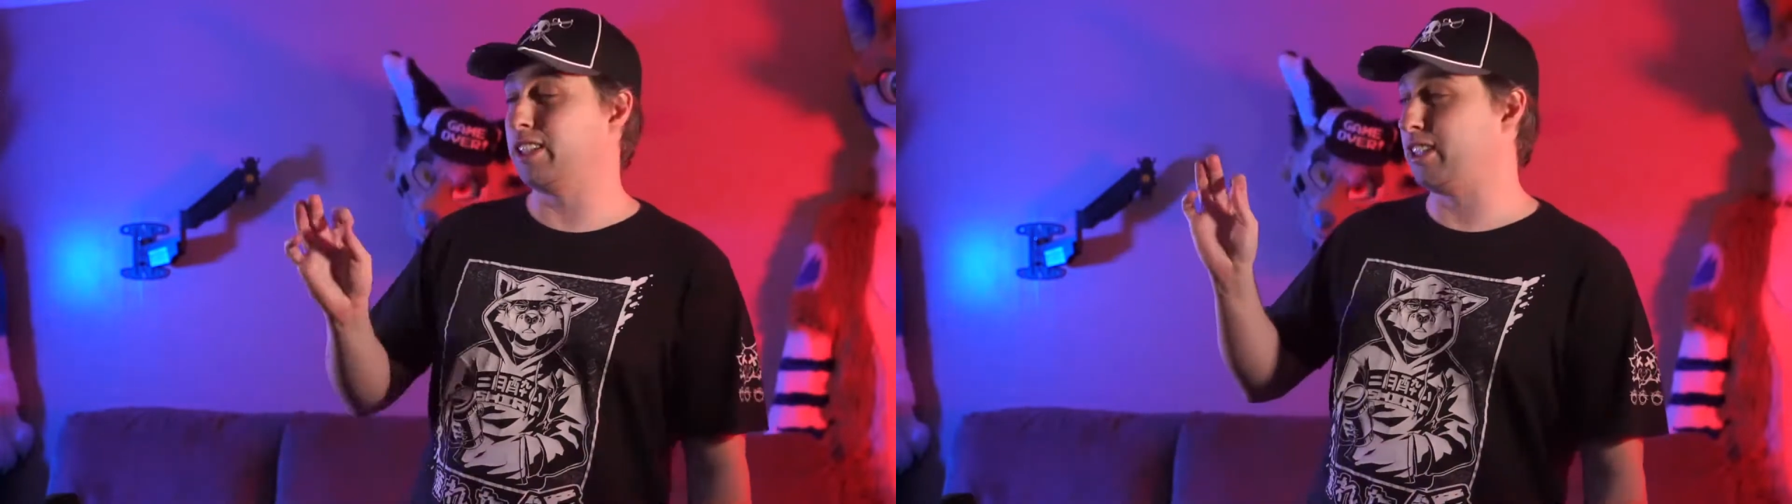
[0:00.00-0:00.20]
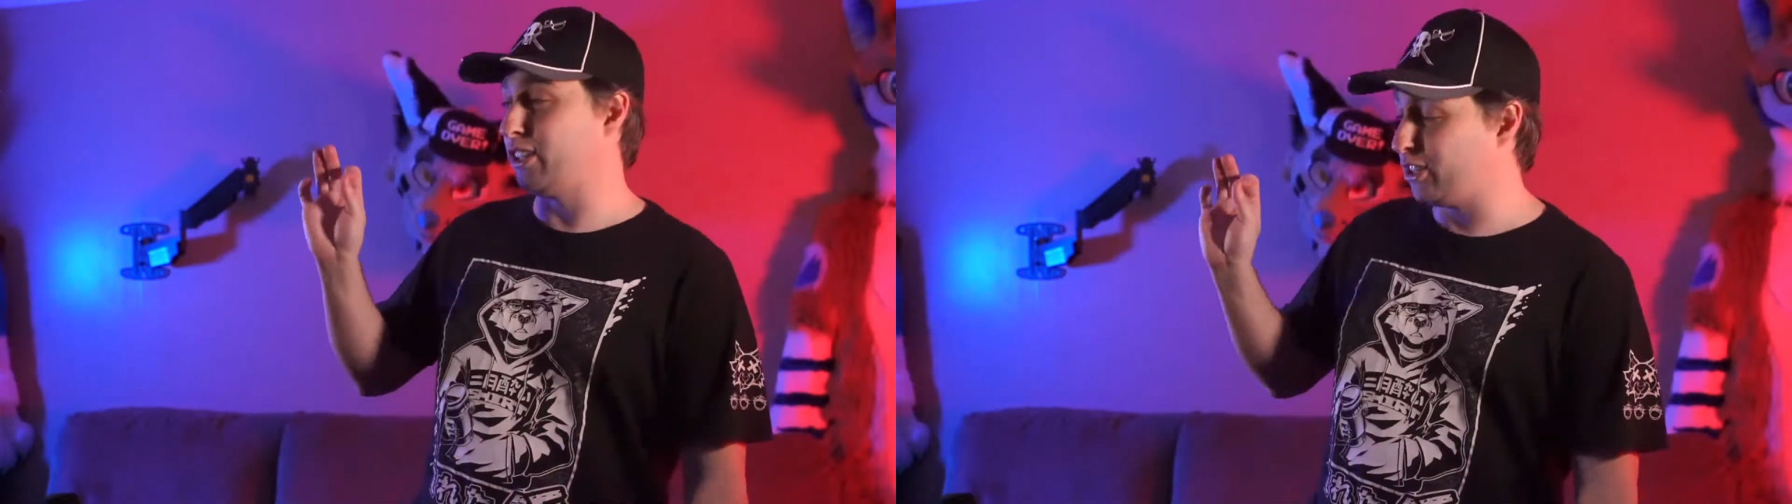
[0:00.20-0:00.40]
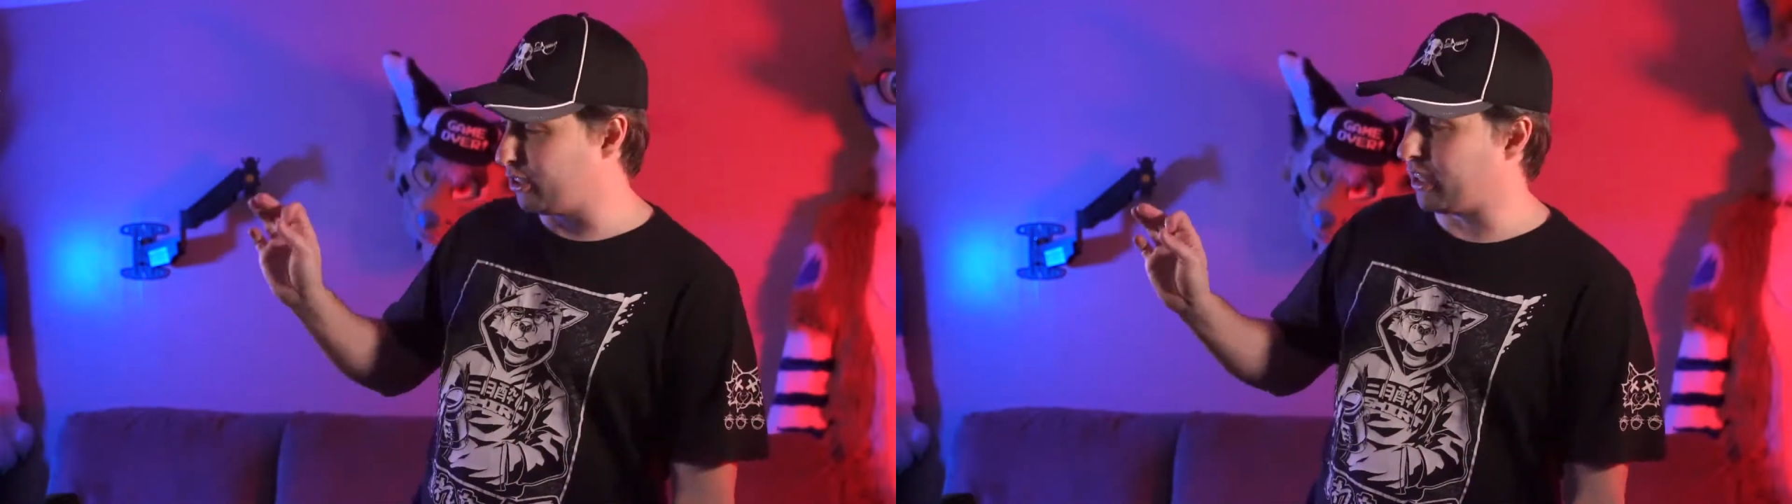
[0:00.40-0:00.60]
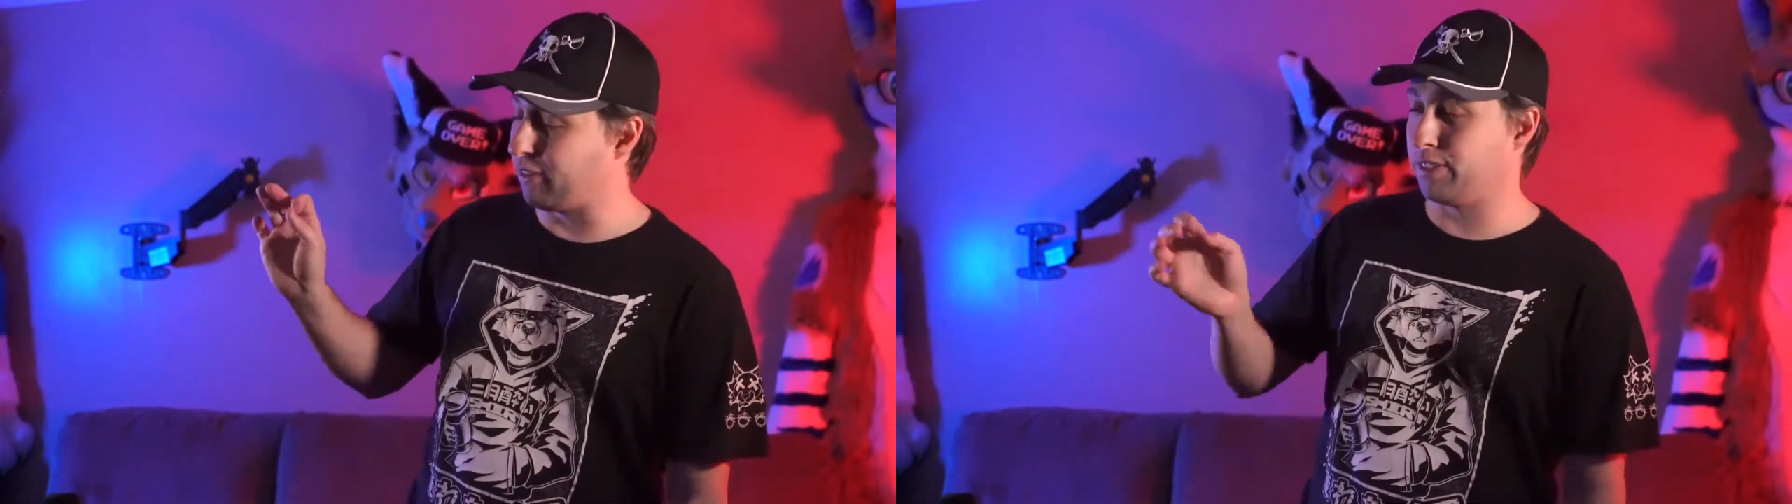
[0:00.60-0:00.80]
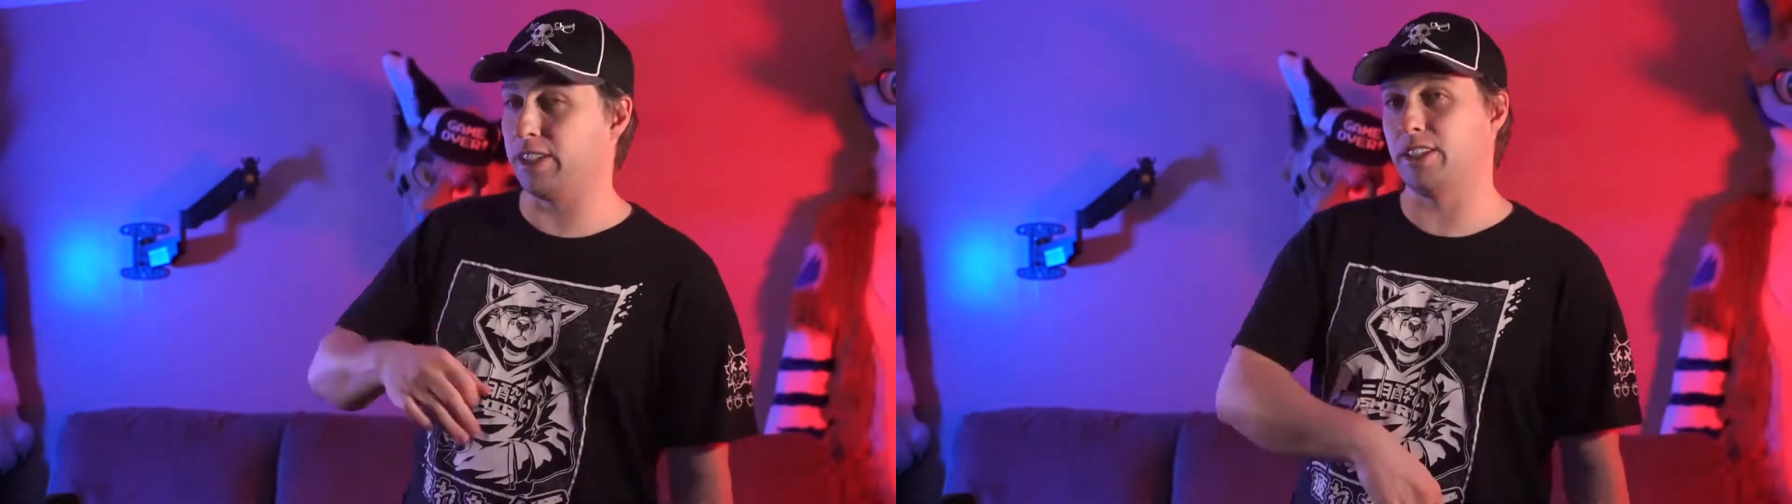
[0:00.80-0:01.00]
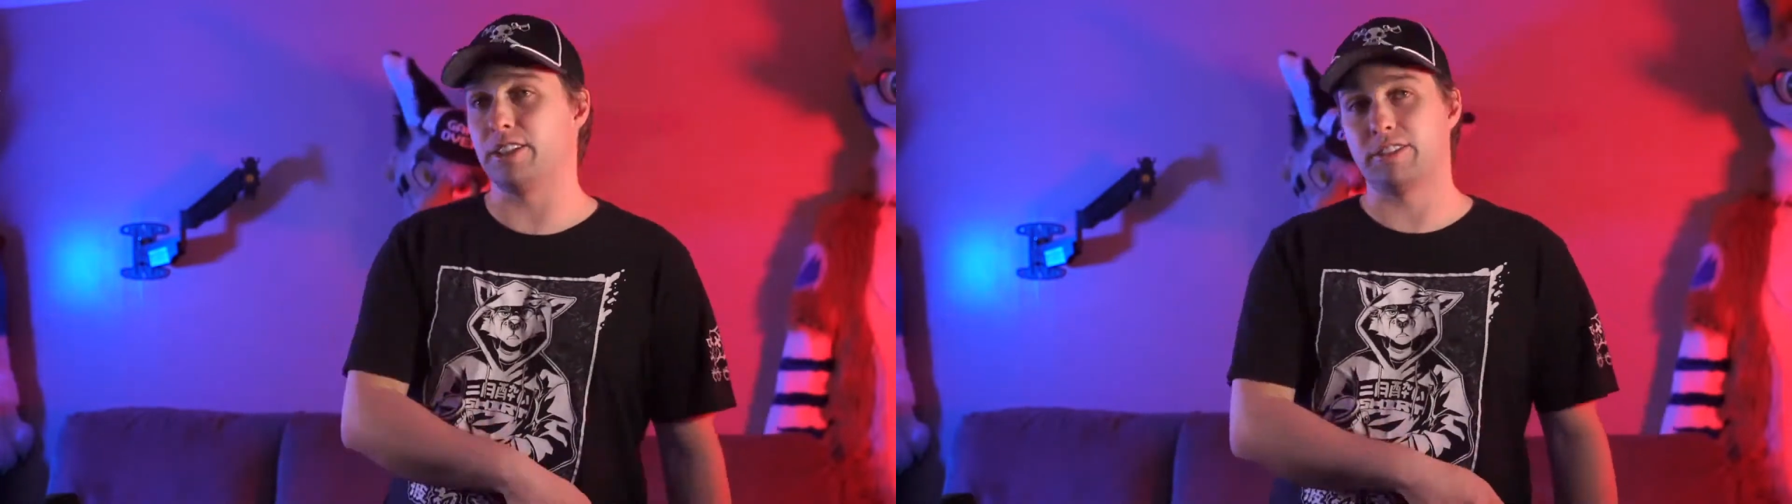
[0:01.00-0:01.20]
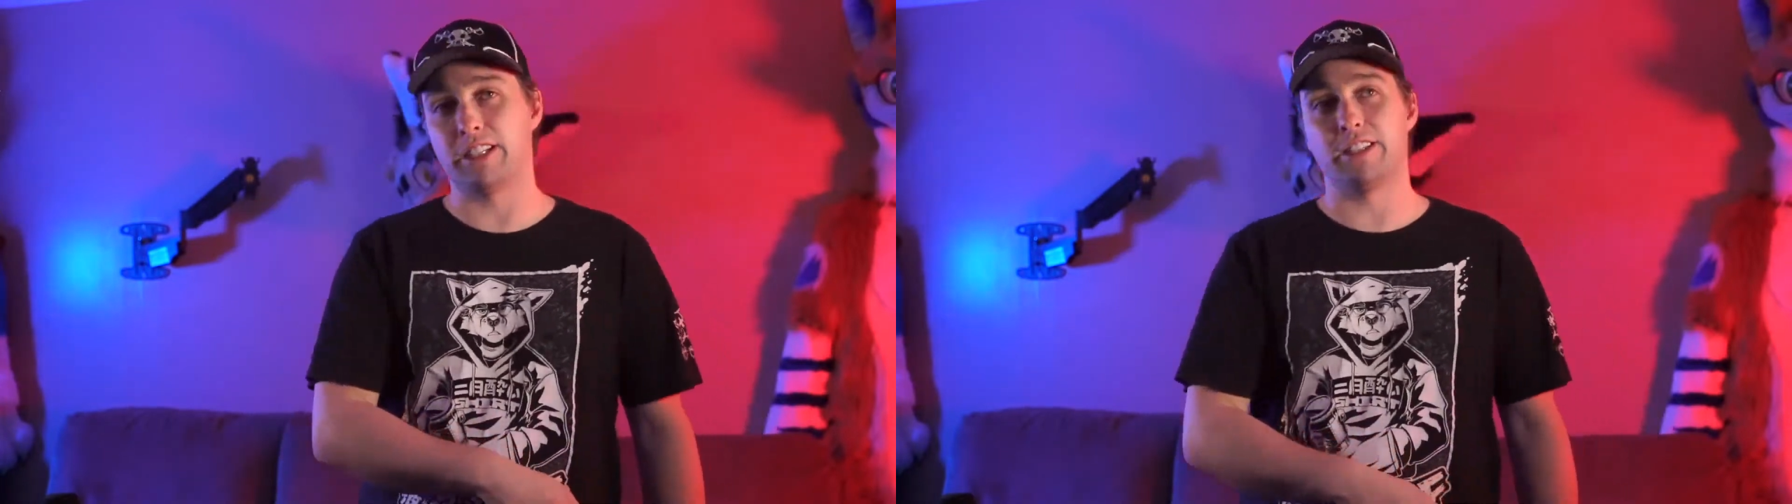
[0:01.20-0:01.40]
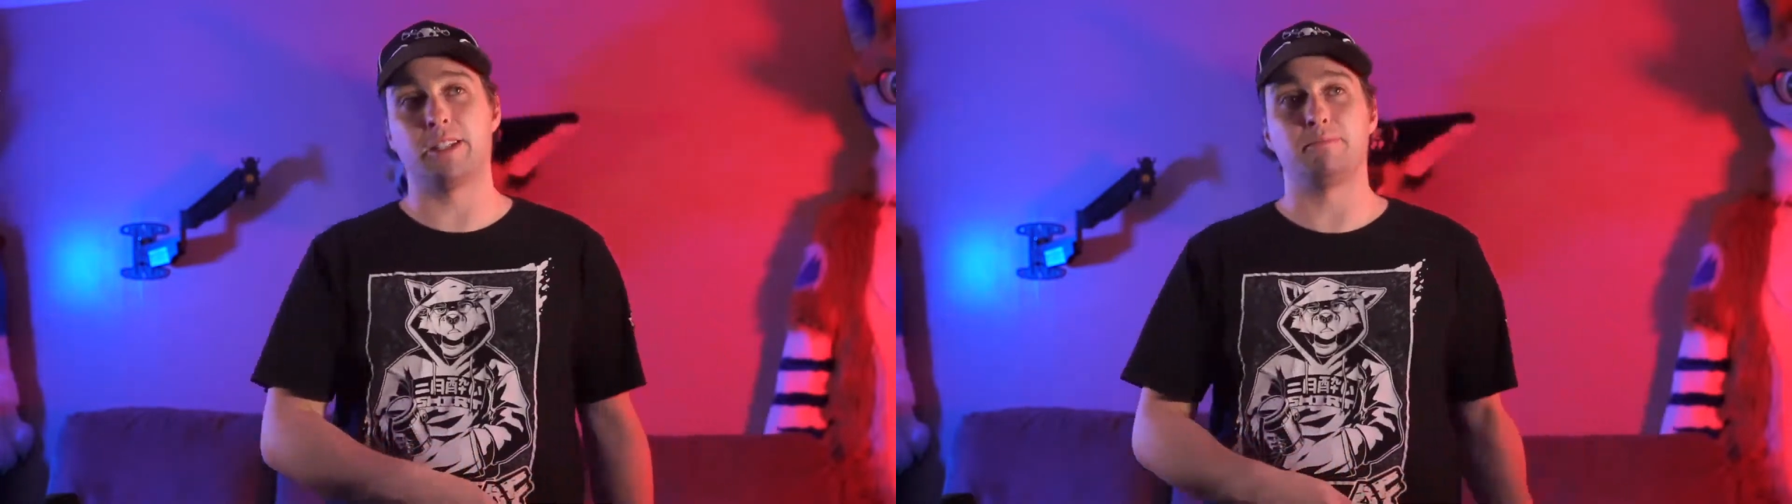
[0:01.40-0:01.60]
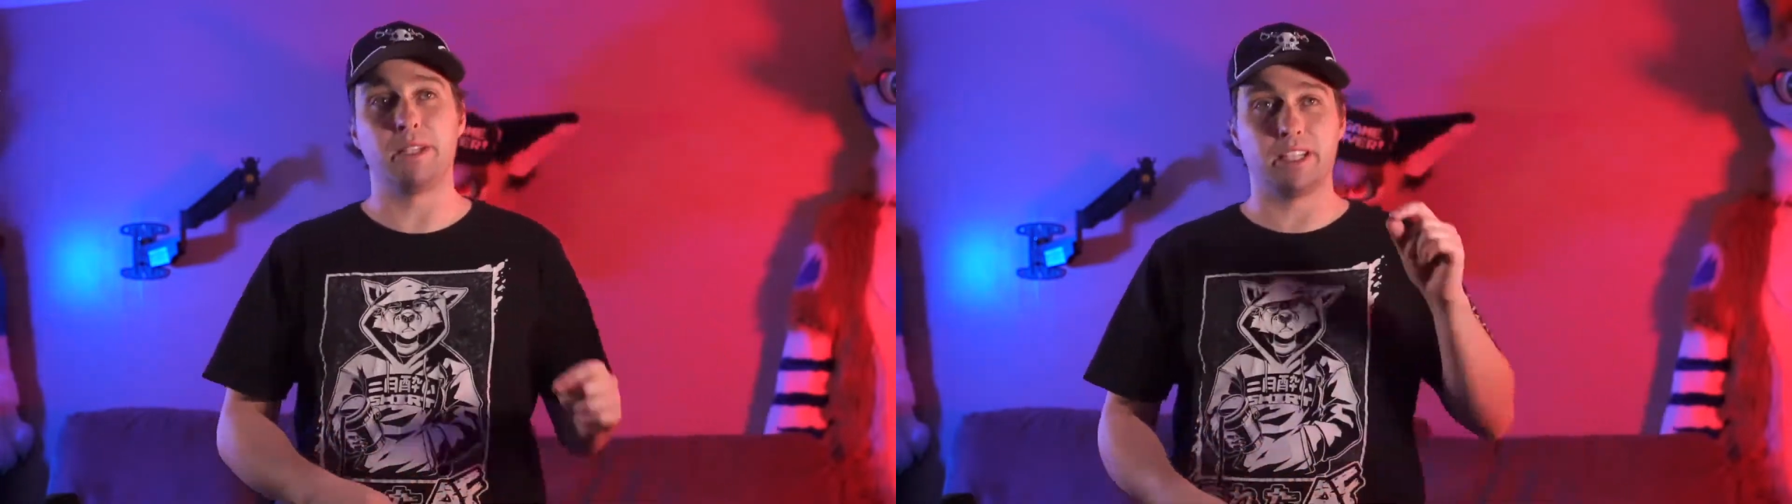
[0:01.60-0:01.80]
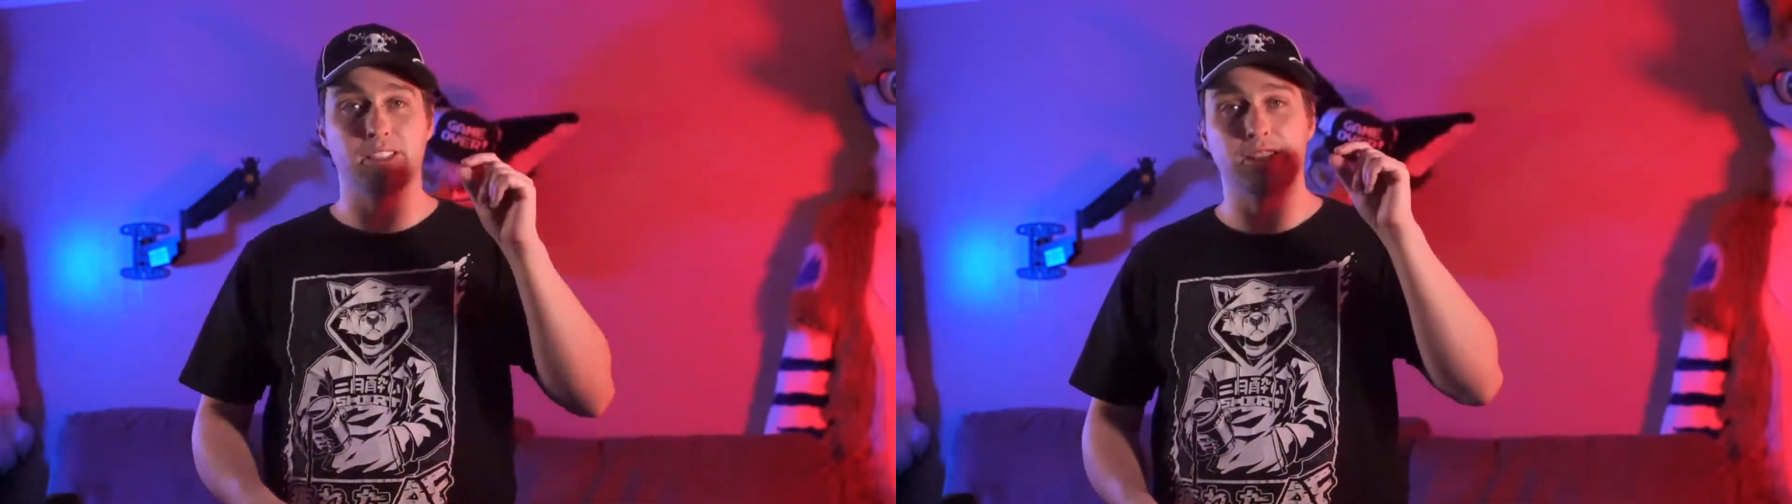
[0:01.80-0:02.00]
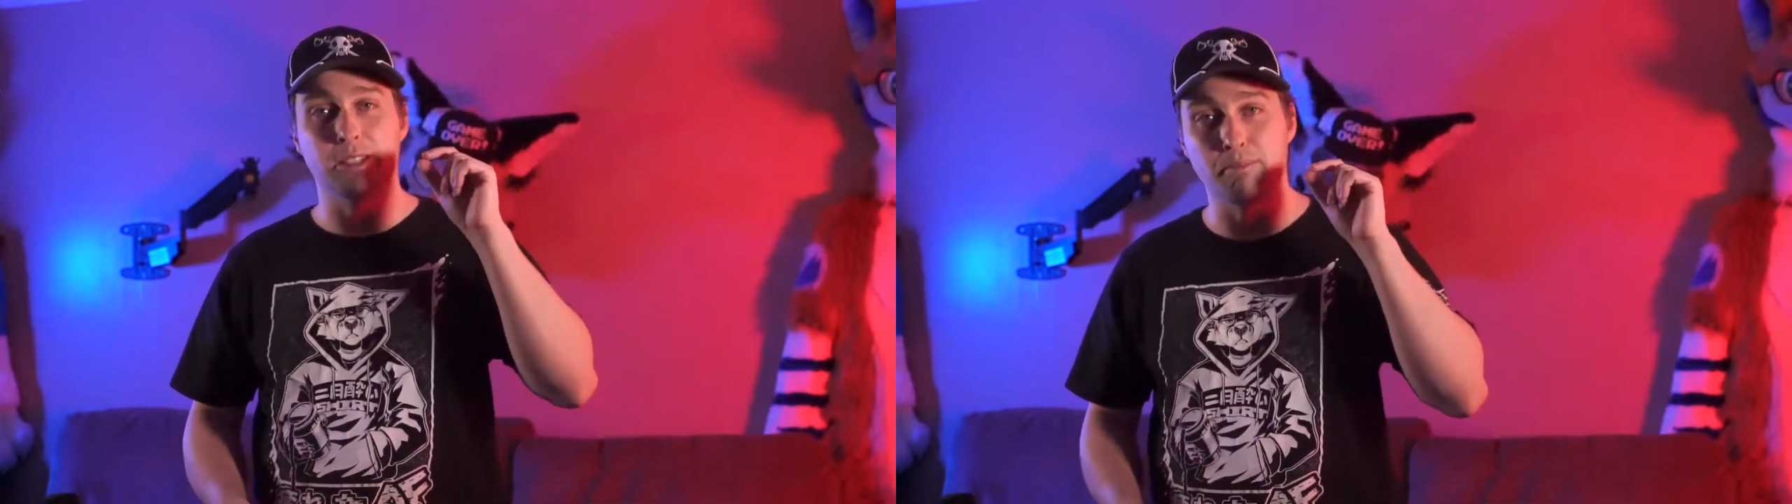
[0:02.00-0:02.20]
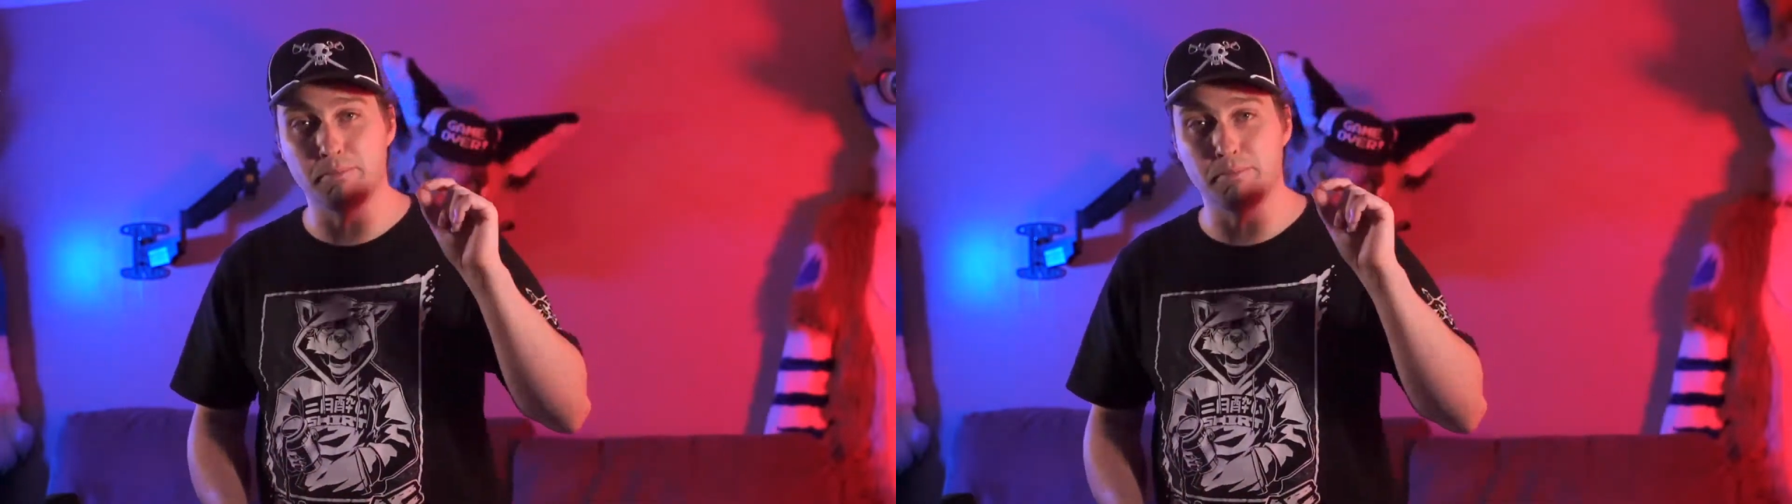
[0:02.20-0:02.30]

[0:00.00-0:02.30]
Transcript: and I should definitely credit them because it's the